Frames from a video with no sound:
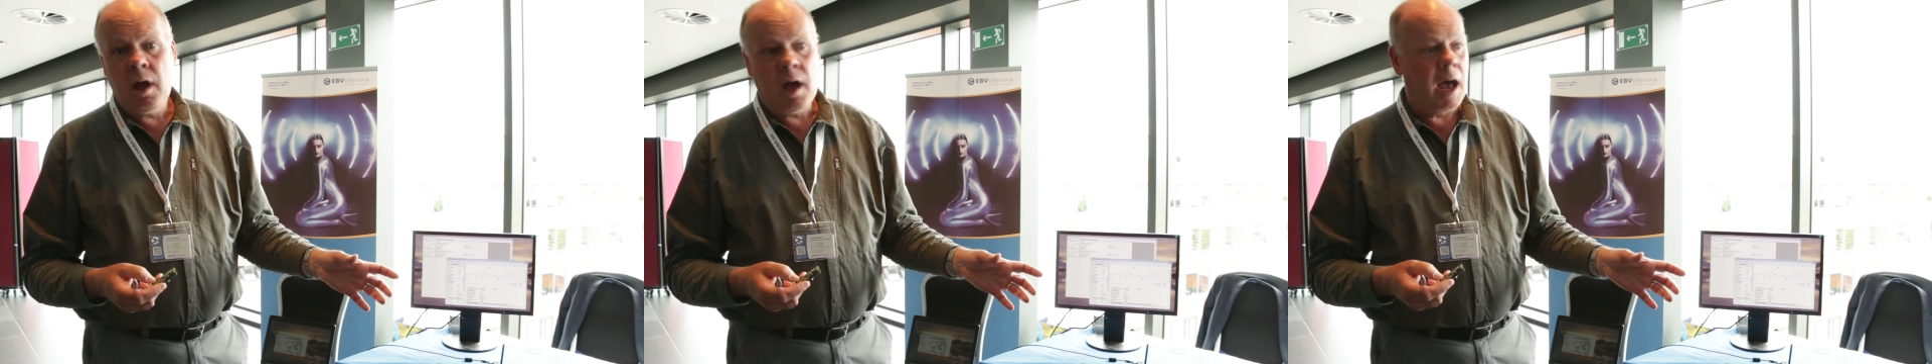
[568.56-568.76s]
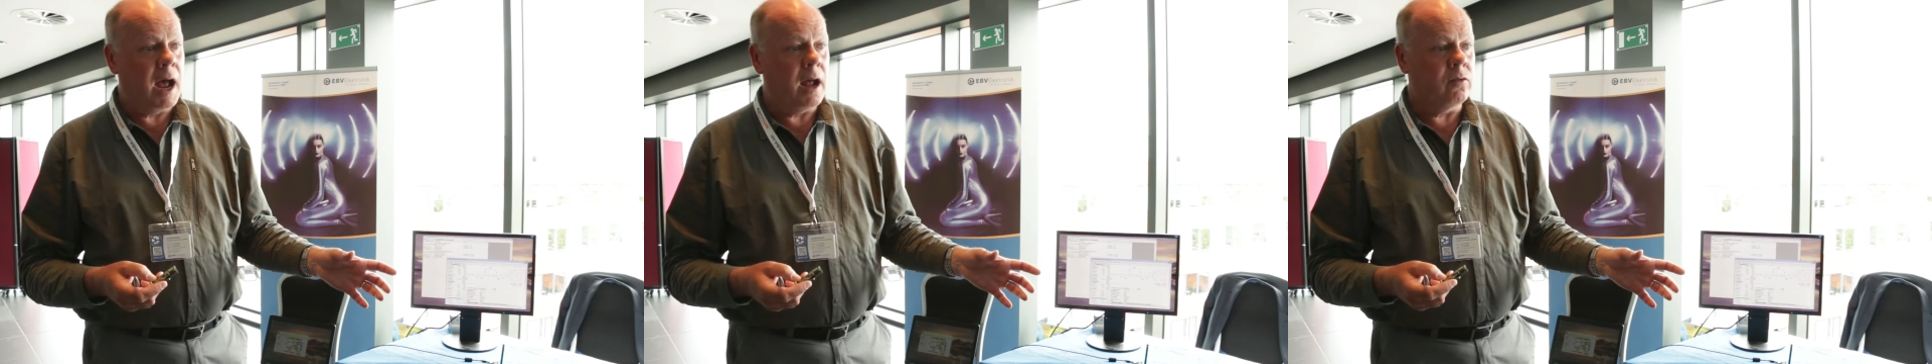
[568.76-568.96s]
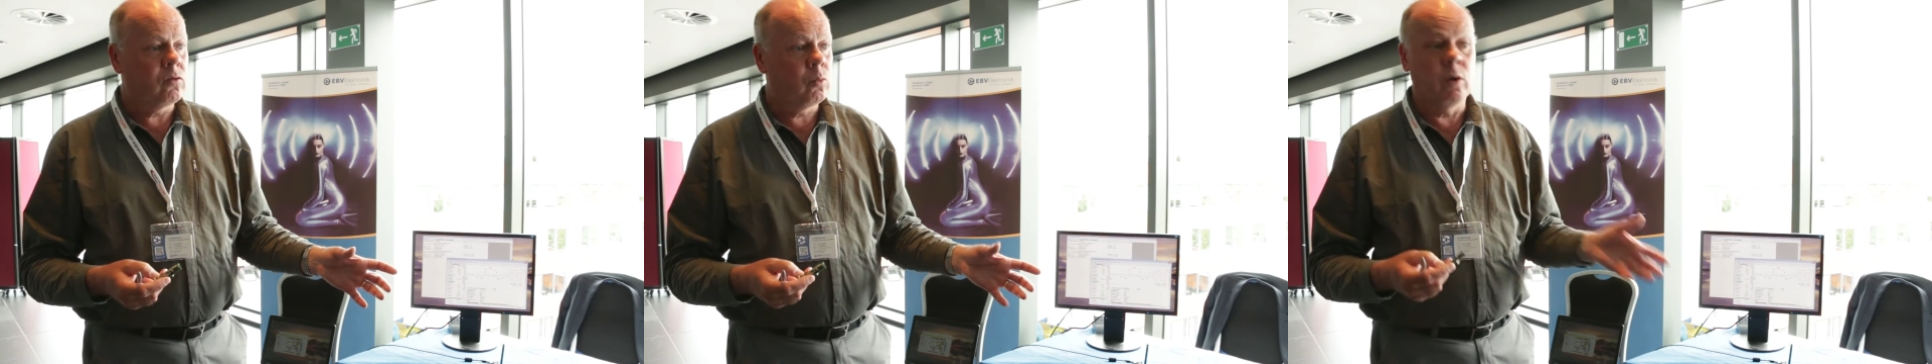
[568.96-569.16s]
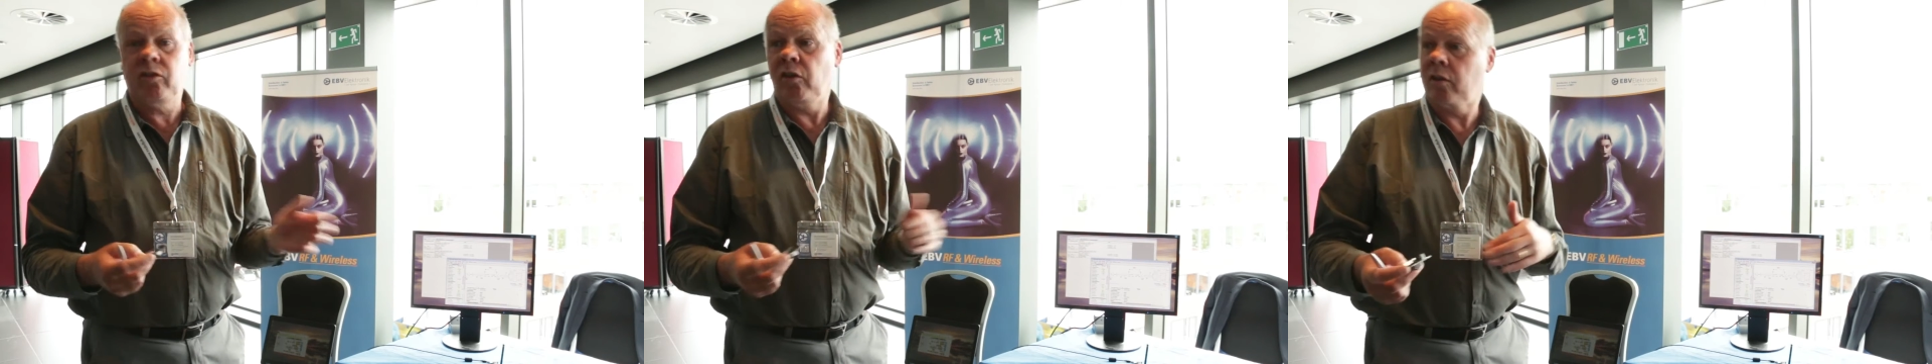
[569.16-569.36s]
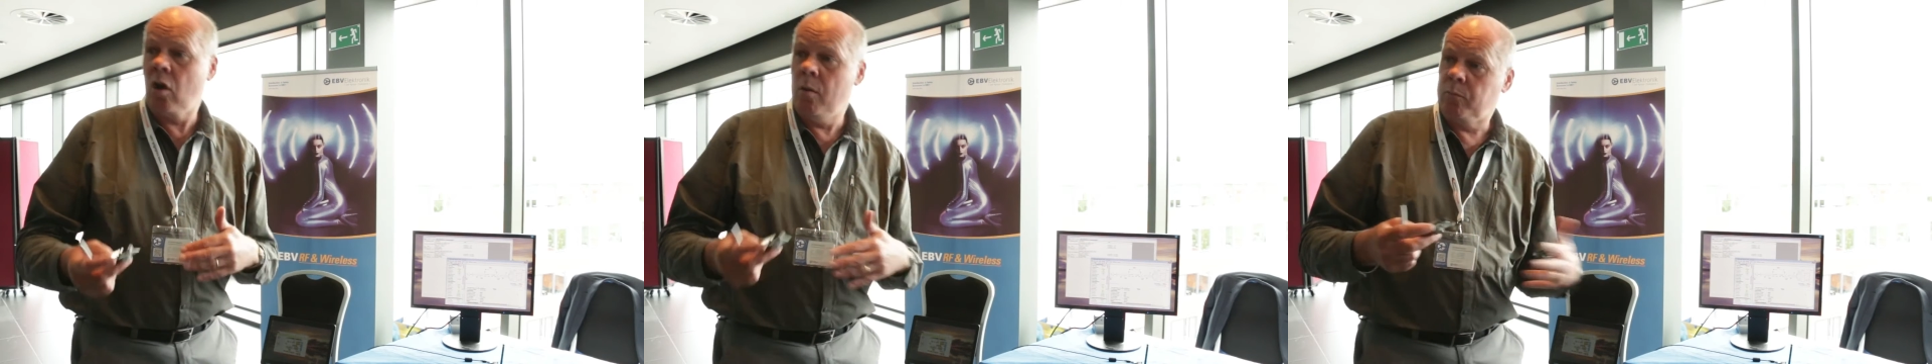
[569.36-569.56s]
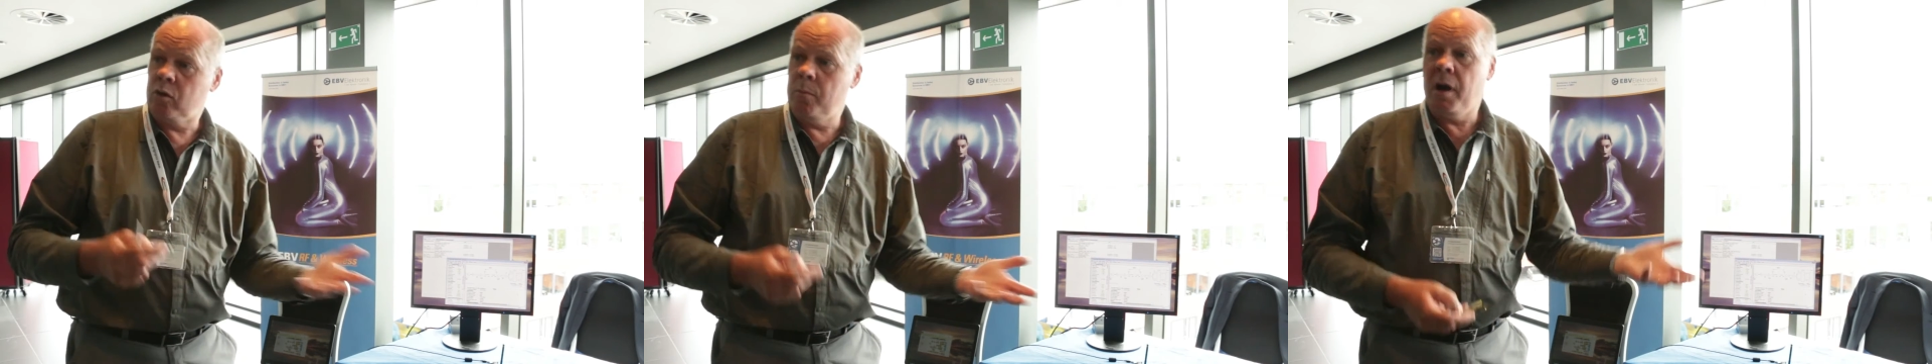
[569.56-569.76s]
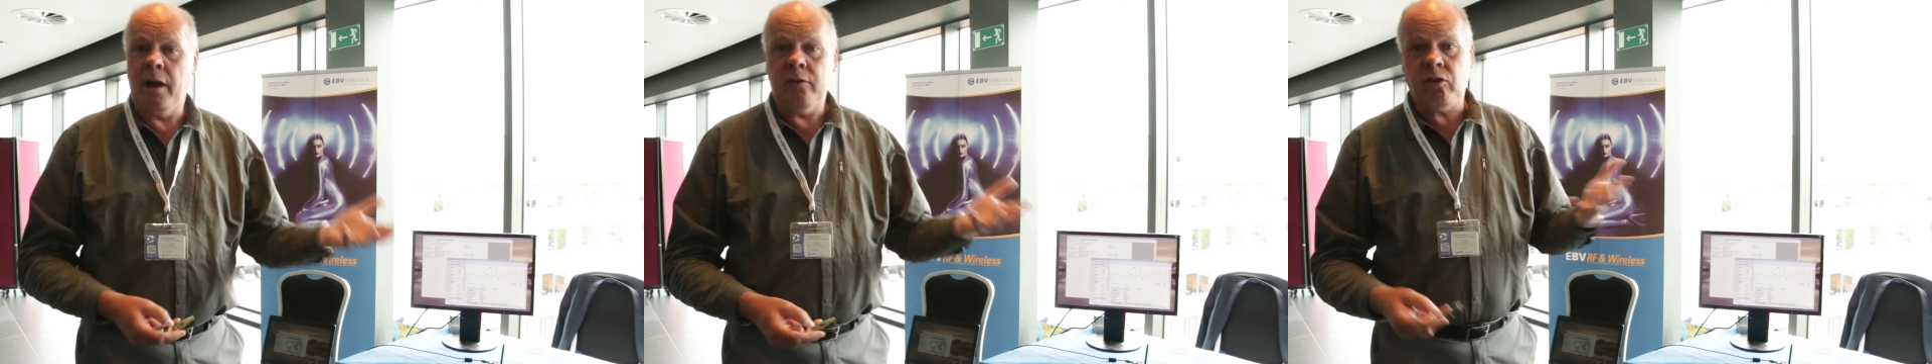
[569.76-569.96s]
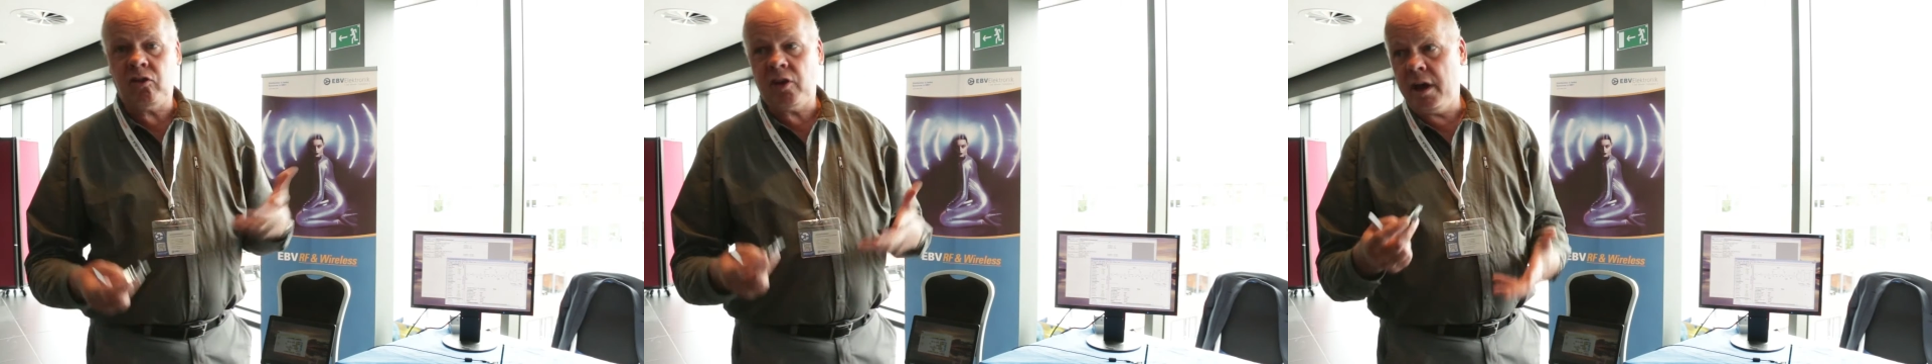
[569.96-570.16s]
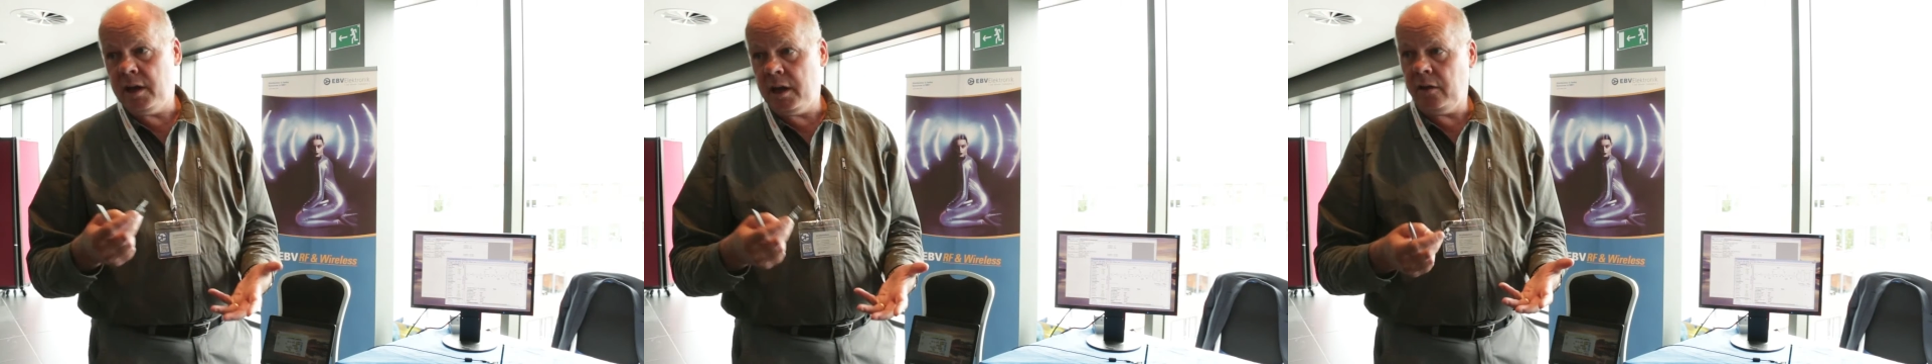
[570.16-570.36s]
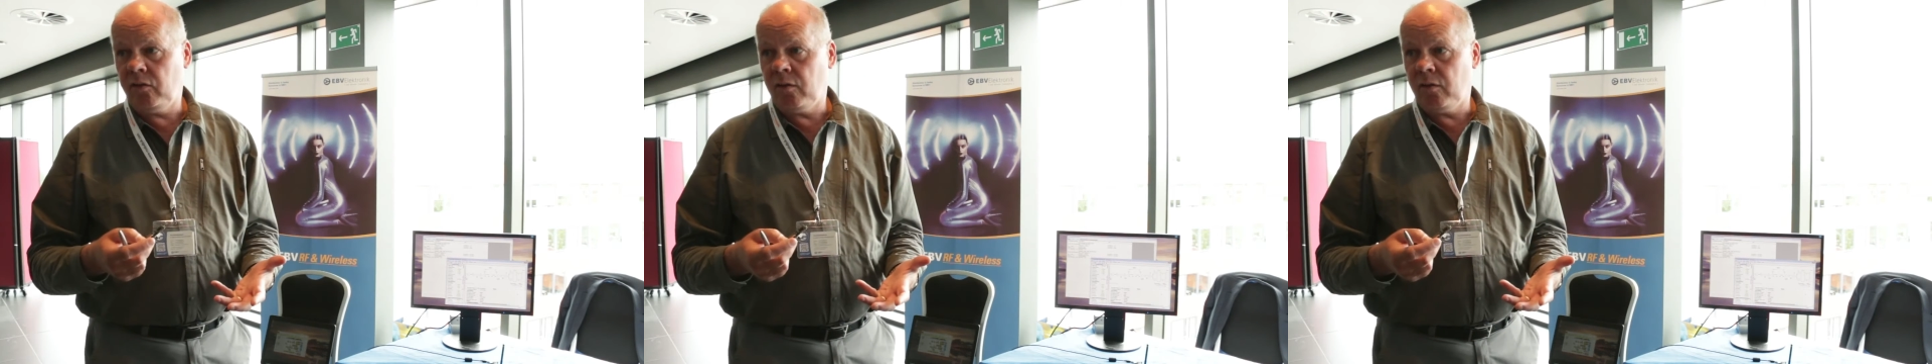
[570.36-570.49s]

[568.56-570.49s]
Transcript: and what are the compromises I need